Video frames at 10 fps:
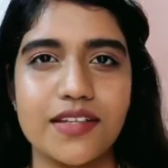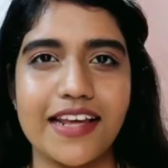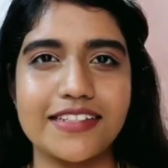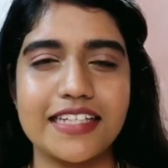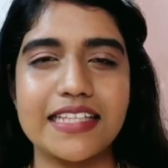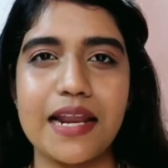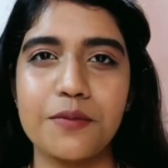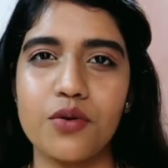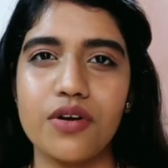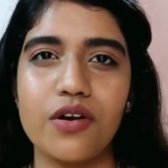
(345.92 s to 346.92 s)
the next thing that
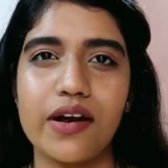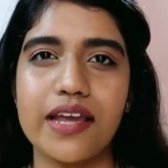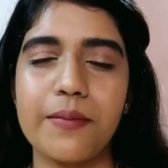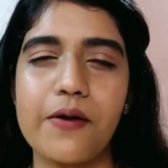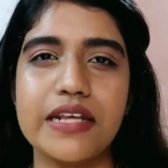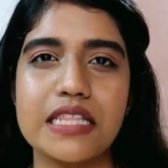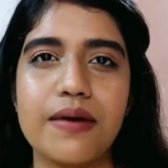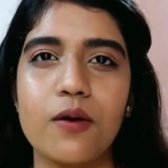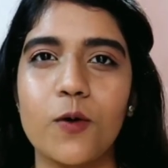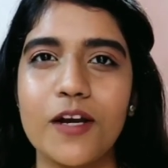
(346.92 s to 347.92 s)
I'm going to talk about is
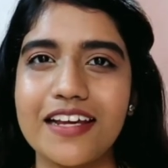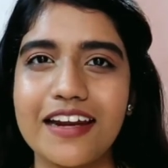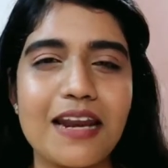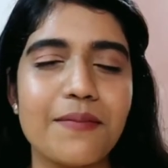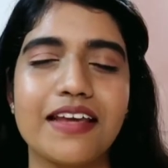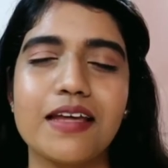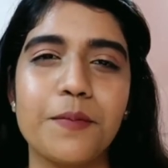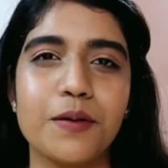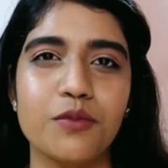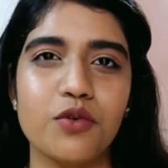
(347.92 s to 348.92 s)
my holy grail
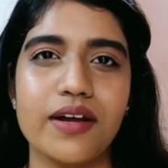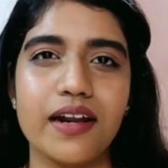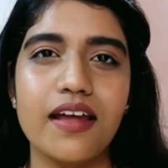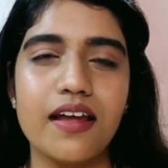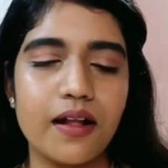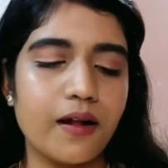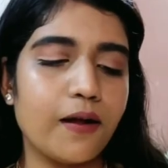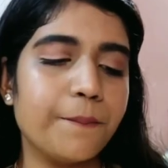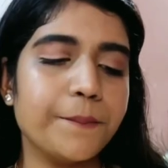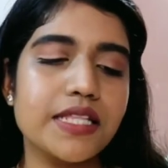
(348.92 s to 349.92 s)
makeup remover.
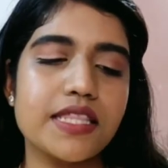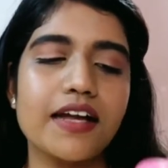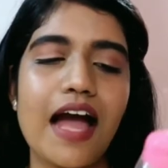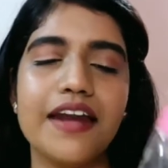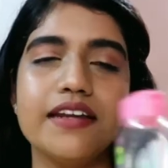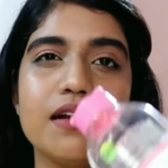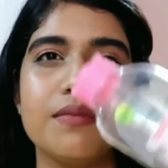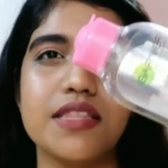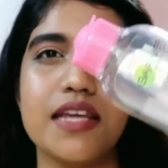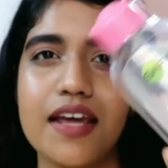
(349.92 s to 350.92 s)
It's a Garnier
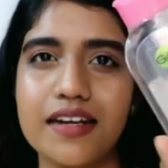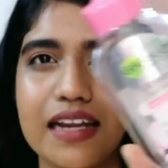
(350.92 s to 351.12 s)
Micellar